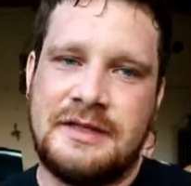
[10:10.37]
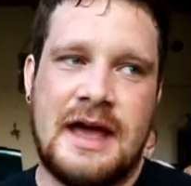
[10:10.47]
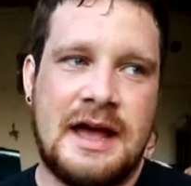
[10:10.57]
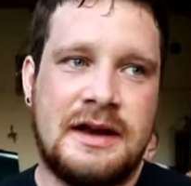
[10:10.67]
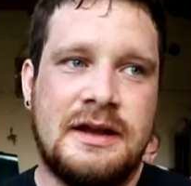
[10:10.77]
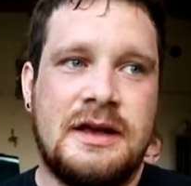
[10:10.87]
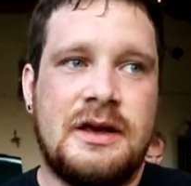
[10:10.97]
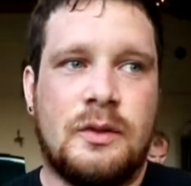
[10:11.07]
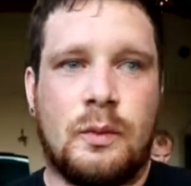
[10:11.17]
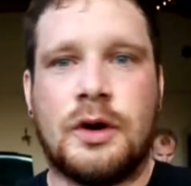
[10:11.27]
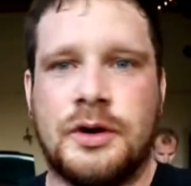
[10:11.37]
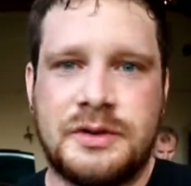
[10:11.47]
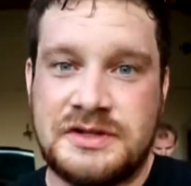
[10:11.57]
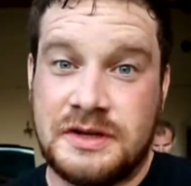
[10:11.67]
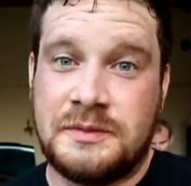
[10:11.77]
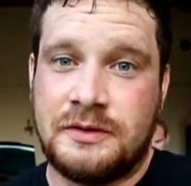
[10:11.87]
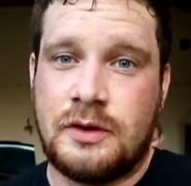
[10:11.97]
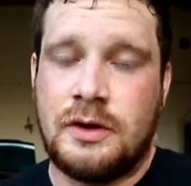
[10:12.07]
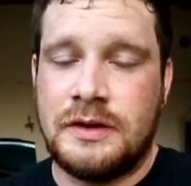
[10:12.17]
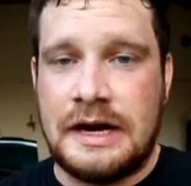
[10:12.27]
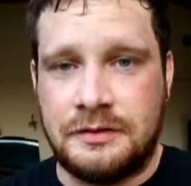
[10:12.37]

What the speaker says: that we're doing something wrong now.